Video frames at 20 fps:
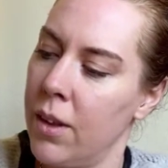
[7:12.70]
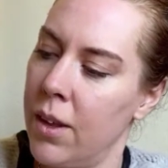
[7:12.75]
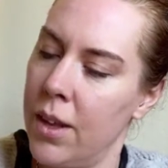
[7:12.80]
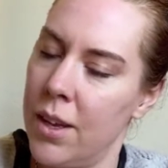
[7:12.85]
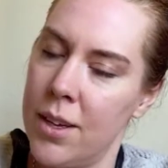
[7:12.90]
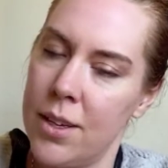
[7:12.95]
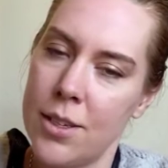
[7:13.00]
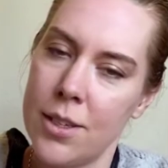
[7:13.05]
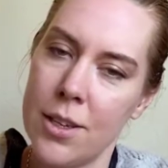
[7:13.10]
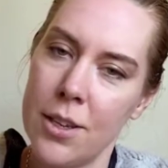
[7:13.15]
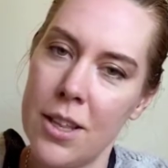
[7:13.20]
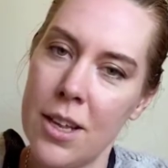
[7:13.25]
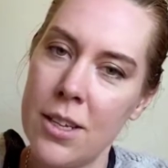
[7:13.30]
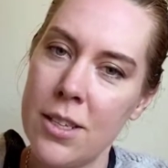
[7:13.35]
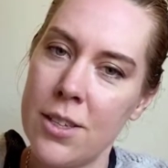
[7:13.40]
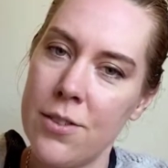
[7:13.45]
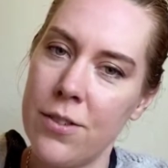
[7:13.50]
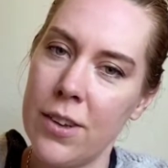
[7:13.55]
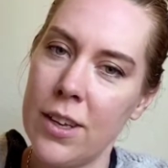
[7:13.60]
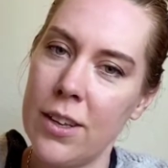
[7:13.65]
So that's
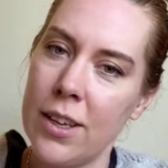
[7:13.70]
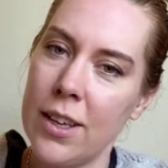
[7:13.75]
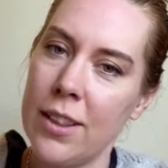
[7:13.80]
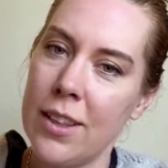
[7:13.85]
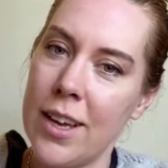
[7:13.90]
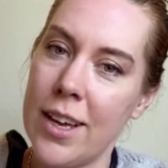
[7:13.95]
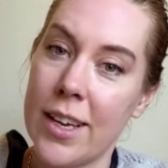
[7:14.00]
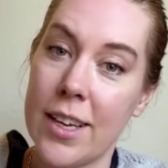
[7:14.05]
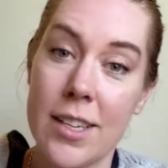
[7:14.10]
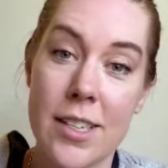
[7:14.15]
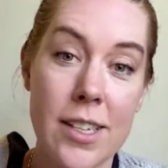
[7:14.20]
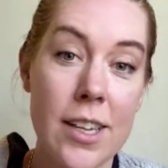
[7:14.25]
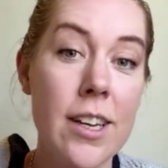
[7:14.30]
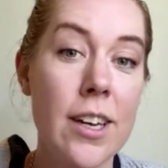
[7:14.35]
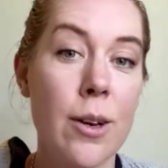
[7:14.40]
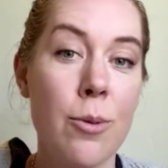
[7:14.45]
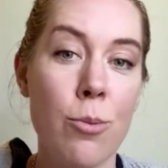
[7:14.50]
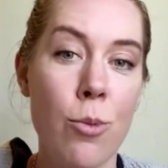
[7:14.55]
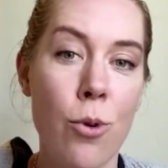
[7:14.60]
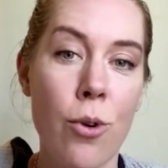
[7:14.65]
feeling like it's
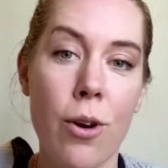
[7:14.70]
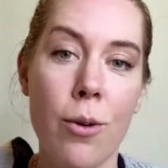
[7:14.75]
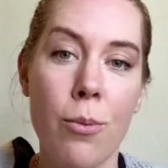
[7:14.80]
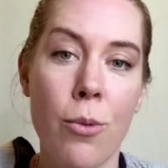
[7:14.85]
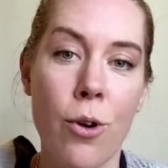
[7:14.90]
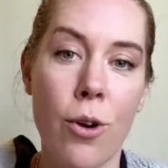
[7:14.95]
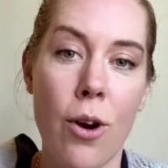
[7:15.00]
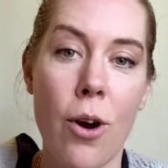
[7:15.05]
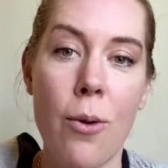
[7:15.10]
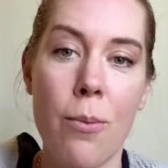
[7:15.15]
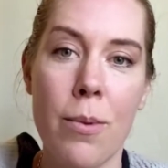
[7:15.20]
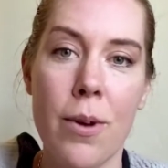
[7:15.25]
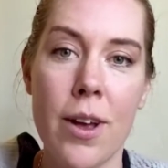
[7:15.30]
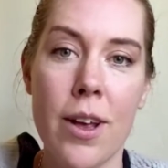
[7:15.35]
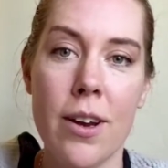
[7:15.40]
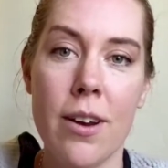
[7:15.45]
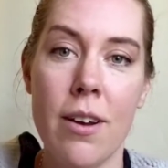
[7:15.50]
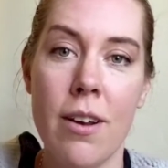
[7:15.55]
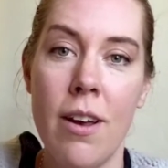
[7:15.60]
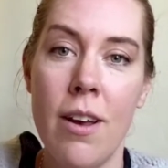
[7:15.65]
getting more and more
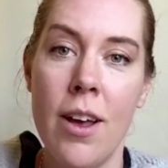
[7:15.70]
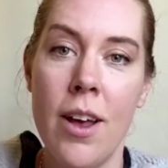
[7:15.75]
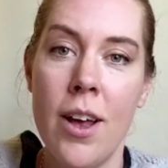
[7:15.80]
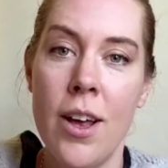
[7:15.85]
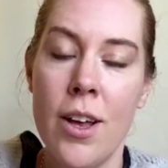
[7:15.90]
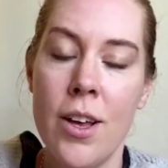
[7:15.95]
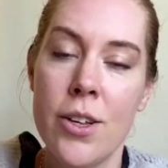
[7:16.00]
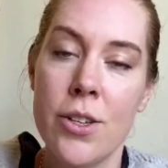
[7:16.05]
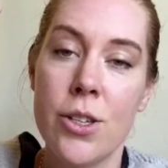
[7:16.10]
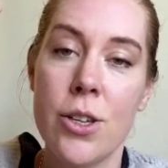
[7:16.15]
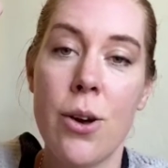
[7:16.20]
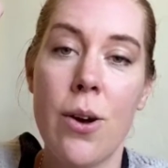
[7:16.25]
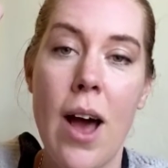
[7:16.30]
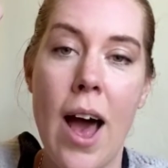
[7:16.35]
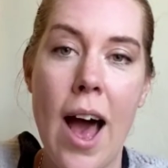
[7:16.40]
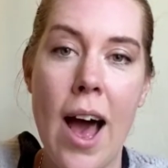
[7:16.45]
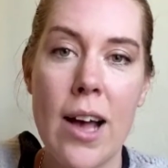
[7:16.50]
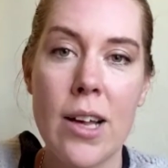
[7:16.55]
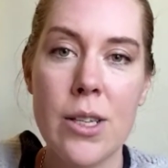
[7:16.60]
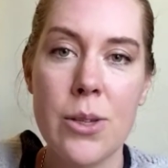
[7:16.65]
open. So
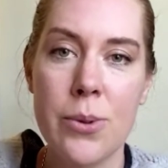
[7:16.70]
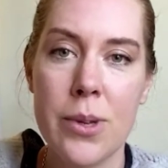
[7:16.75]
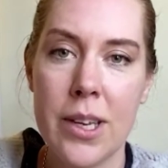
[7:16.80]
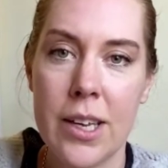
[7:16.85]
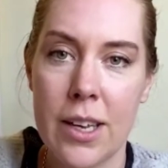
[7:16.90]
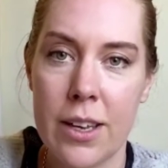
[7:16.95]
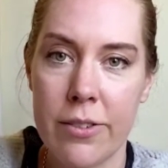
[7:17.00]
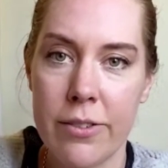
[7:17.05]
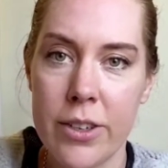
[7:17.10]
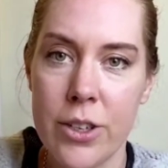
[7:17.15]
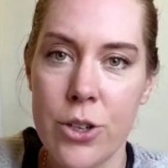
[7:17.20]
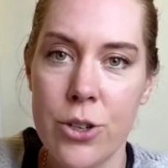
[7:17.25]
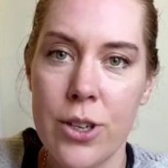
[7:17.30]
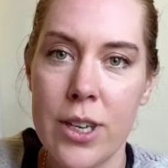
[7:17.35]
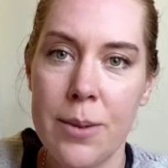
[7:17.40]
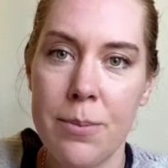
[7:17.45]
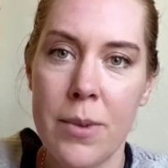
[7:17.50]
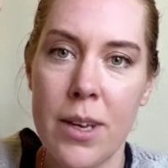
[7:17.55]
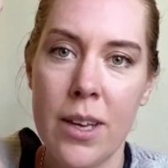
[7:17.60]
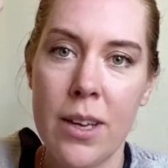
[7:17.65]
as we give a
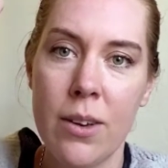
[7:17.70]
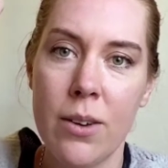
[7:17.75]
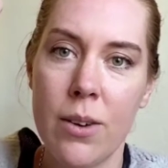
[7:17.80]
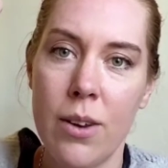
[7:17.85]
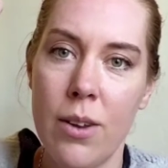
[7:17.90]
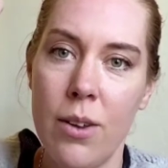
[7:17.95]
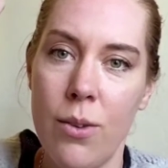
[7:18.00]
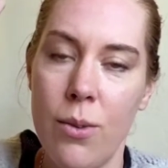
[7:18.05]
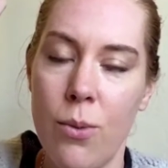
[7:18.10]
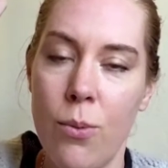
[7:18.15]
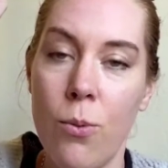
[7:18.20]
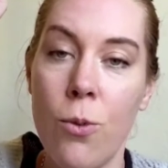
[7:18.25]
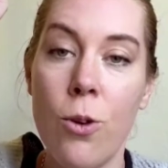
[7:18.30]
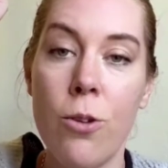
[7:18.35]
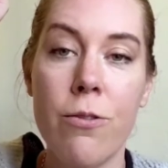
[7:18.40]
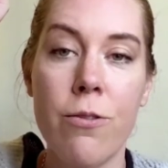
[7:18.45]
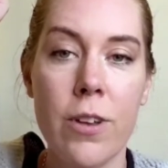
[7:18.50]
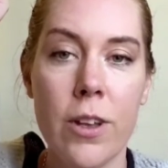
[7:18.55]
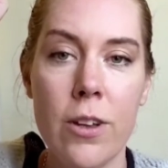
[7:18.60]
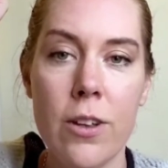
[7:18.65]
treatment, we'll
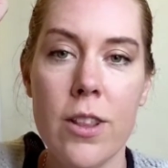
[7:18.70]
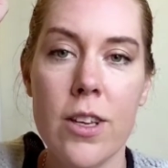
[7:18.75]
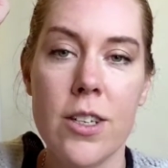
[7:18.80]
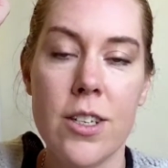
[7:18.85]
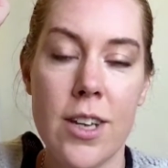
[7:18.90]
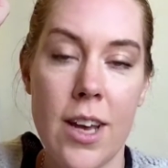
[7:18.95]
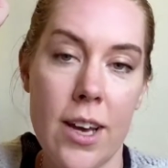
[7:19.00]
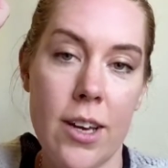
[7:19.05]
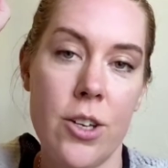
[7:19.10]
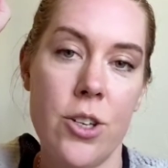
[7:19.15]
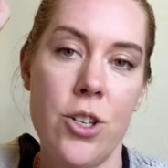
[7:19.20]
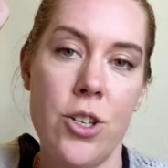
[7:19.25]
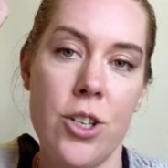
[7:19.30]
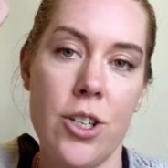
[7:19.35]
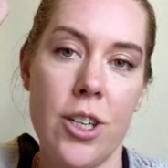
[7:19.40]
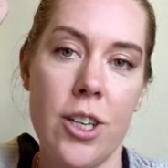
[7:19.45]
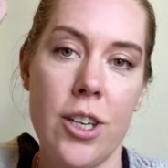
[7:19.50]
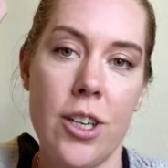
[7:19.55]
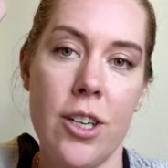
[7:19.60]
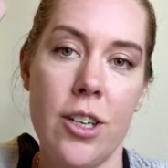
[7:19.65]
feel the
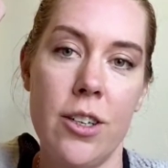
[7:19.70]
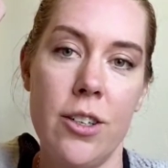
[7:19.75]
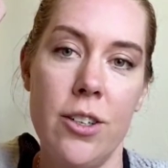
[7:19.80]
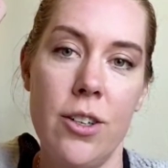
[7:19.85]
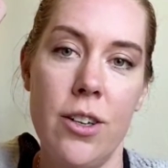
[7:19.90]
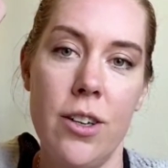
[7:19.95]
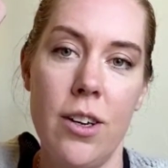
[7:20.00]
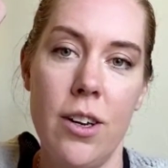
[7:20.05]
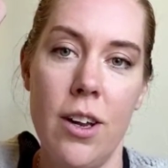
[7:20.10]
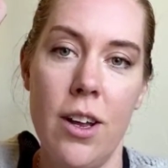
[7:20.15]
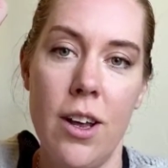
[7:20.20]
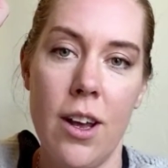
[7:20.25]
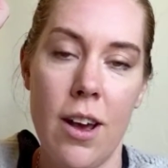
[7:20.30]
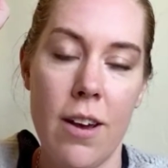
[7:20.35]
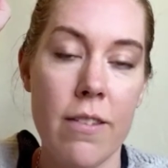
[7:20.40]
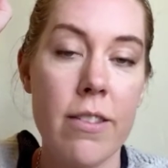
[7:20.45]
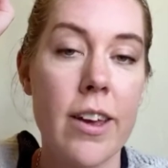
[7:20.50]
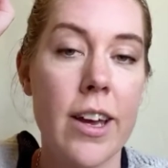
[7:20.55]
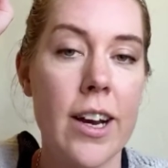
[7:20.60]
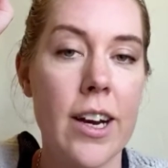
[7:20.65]
texture of
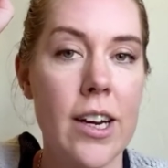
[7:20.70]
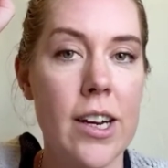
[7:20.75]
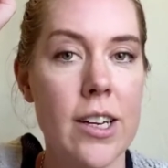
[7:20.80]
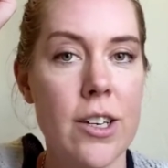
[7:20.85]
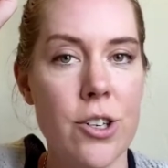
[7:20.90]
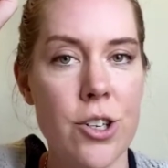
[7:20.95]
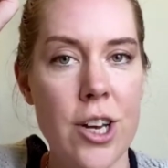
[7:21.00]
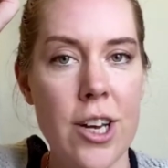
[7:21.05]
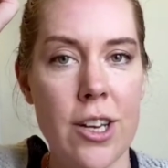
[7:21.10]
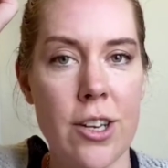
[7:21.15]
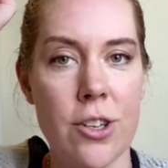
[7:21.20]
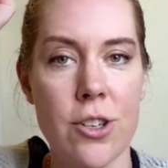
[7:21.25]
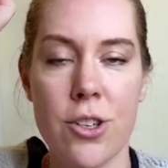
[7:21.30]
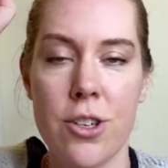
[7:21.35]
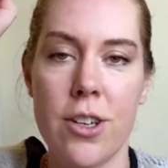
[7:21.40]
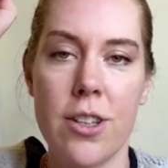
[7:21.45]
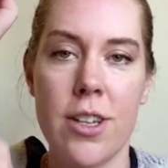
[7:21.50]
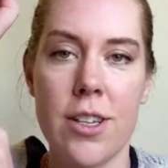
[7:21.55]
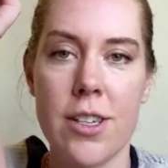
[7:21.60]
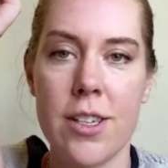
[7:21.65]
the area change,
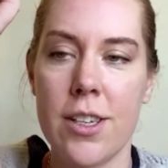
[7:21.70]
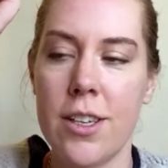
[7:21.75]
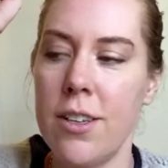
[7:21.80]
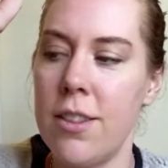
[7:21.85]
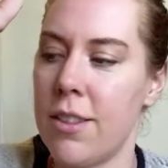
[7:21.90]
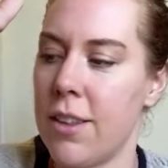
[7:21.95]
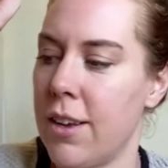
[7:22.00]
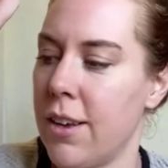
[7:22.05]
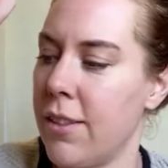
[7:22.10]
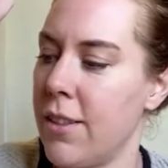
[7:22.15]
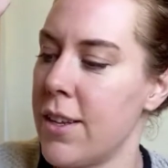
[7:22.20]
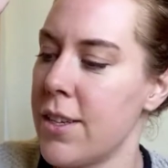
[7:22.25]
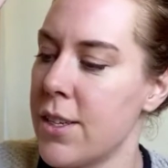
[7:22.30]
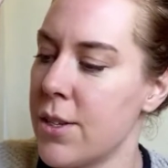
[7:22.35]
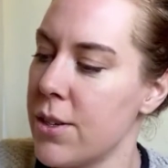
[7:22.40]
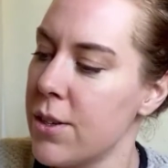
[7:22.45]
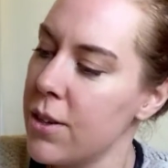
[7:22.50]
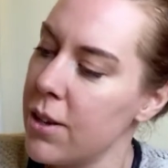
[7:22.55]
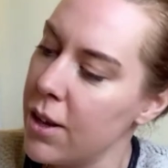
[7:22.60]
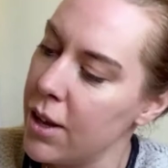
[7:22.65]
and that's a good thing.
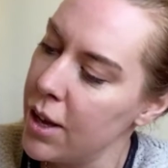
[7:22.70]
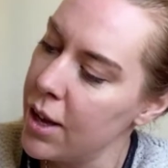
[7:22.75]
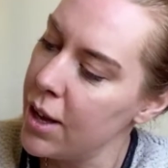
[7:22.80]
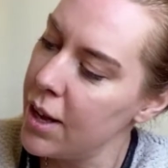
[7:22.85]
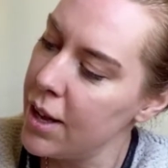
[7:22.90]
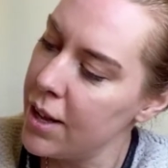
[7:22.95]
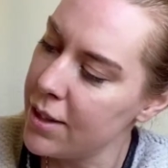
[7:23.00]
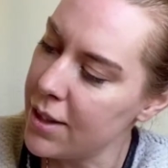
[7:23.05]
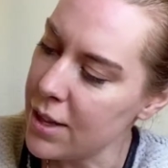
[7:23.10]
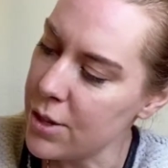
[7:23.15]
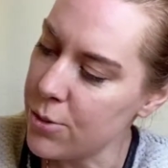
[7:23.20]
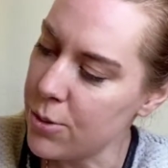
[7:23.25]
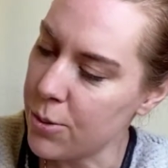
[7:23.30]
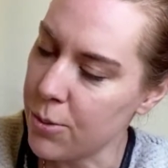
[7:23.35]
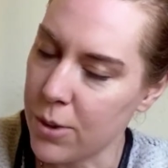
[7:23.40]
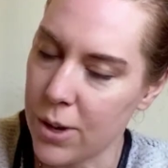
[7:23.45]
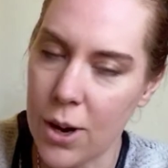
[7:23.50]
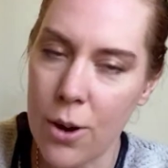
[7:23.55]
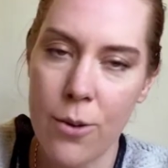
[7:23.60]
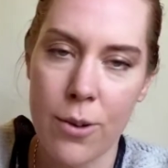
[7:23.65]
That's what we're
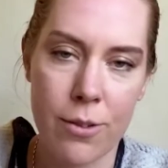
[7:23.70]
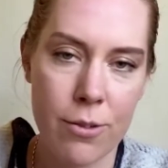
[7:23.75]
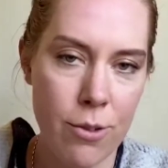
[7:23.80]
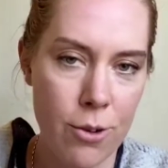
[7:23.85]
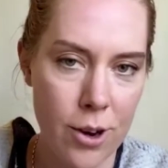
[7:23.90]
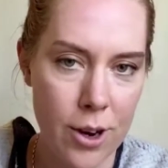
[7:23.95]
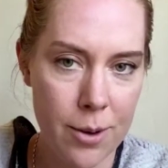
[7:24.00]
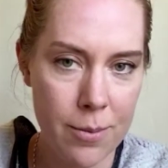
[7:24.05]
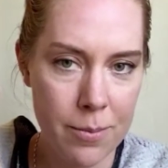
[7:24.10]
going for.